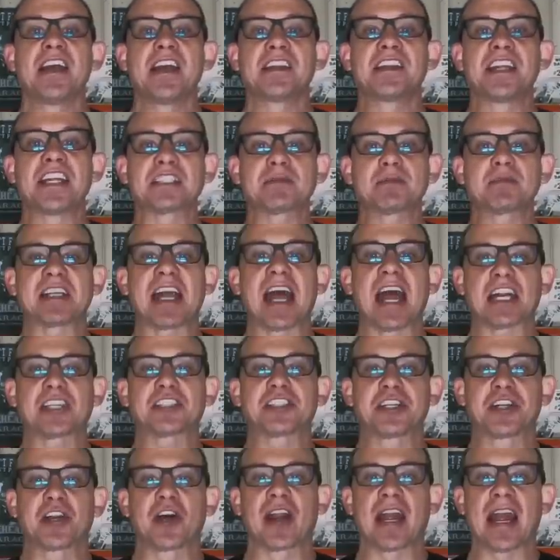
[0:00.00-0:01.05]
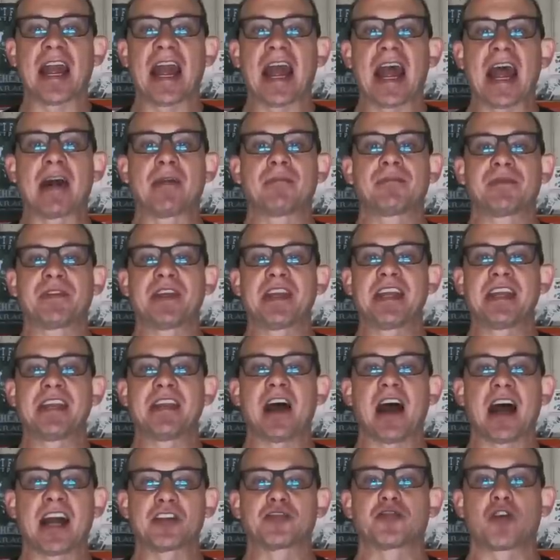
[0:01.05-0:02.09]
this was actually gonna have the
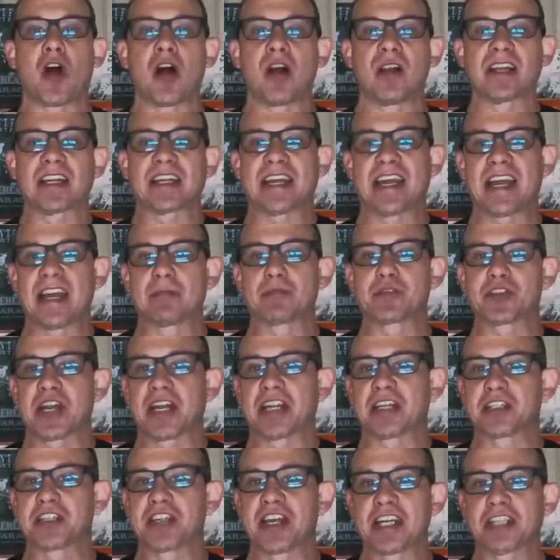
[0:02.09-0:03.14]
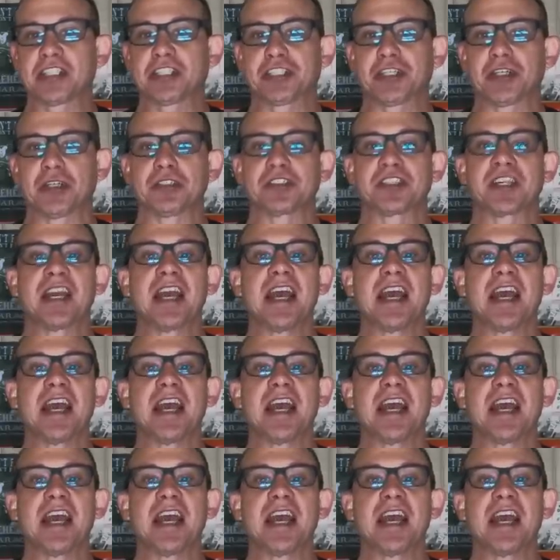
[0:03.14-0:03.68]
hydraulic cam chain tensioners.